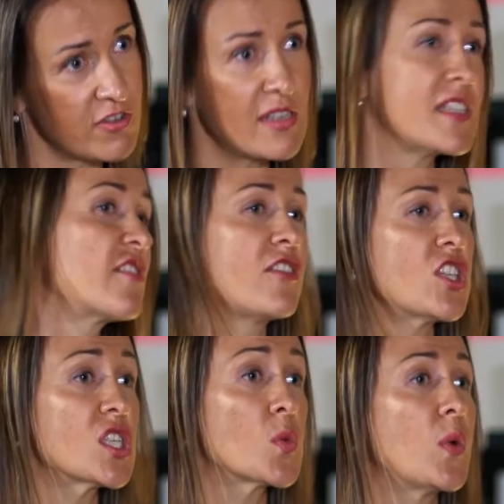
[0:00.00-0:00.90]
resilience
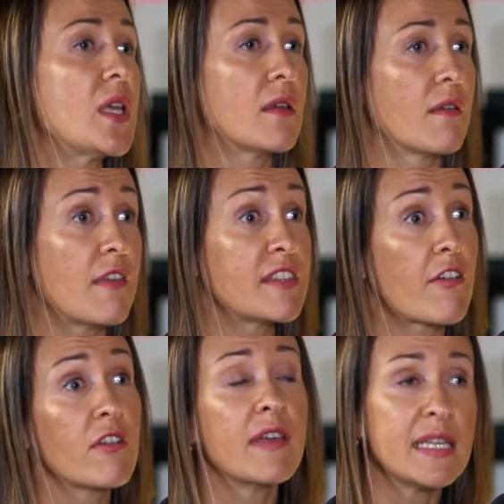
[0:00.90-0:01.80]
strategies that are
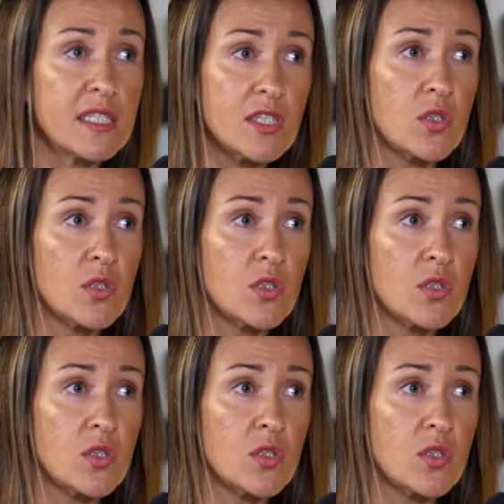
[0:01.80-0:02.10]
related